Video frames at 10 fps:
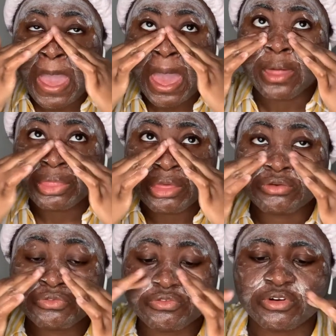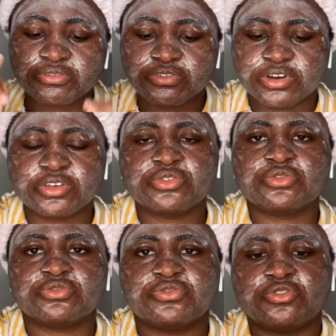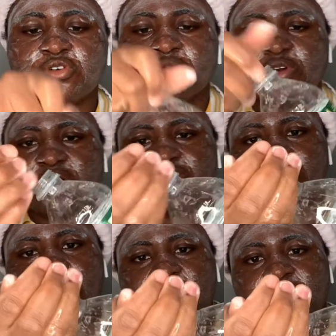I think for, for it to form, you have to add